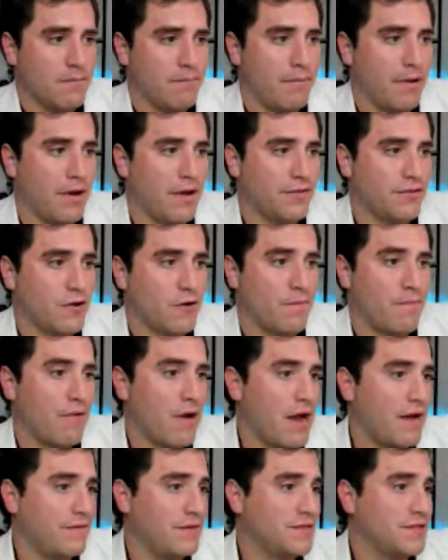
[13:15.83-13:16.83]
But their
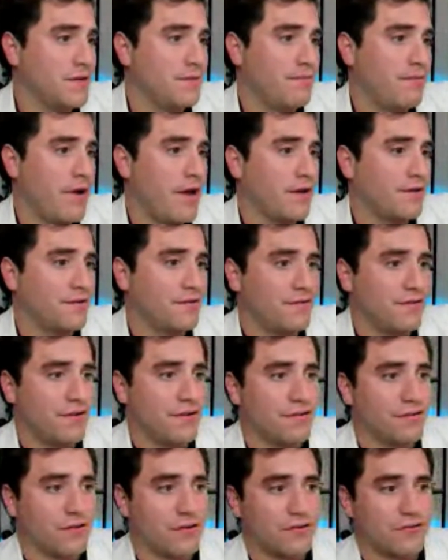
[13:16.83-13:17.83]
privacy
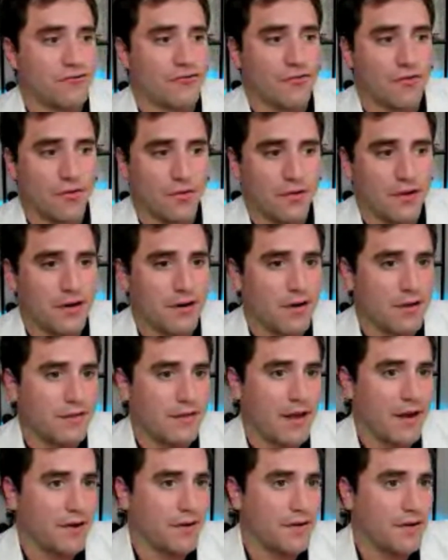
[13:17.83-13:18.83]
practices are truly not
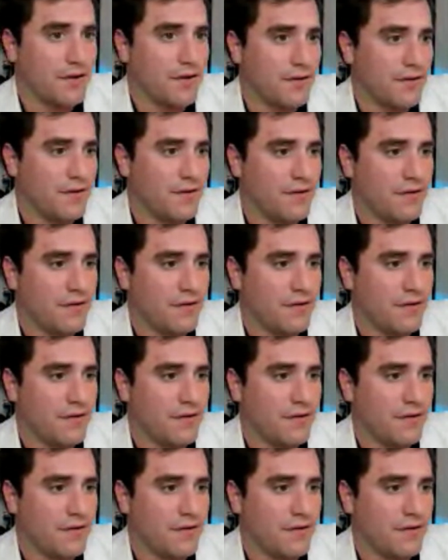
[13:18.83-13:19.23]
that good.